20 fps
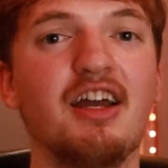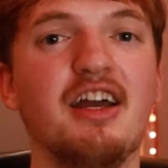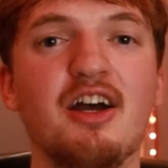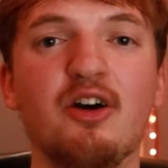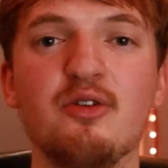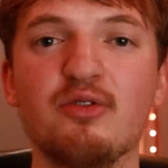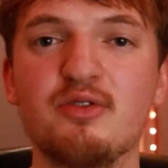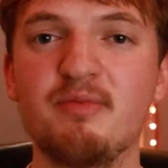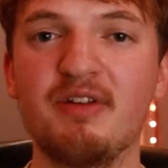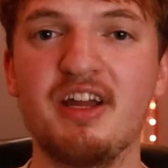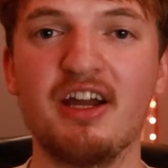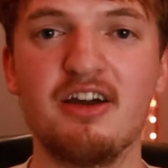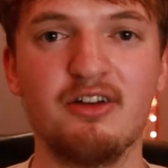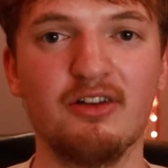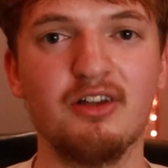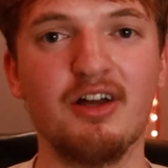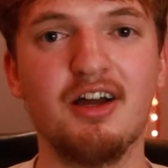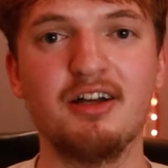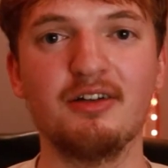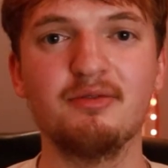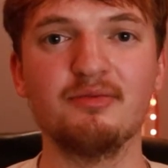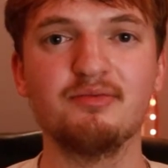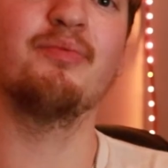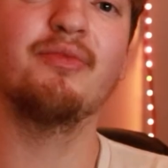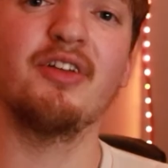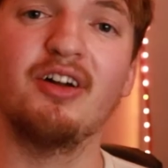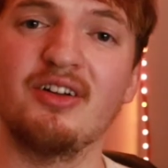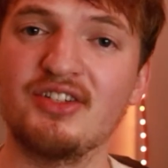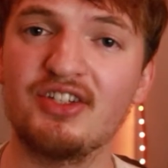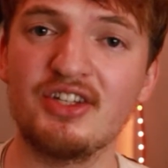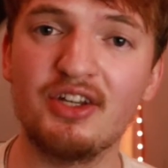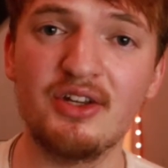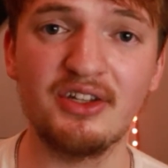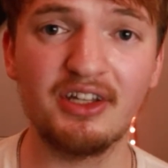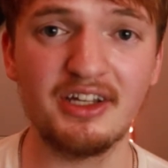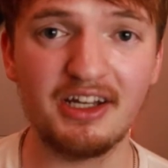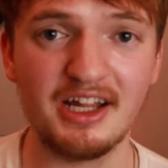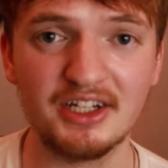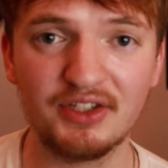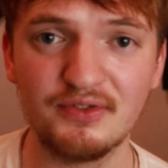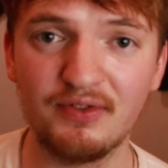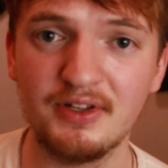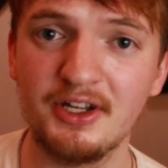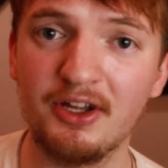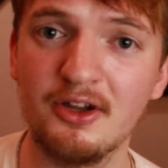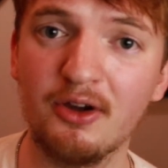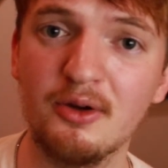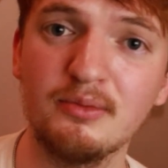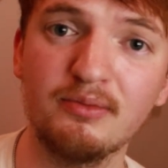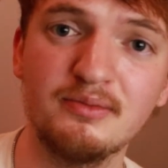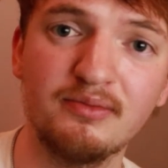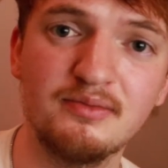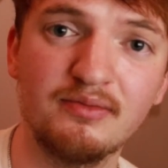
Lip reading: It helps me out a lot. I'll see you in the next video.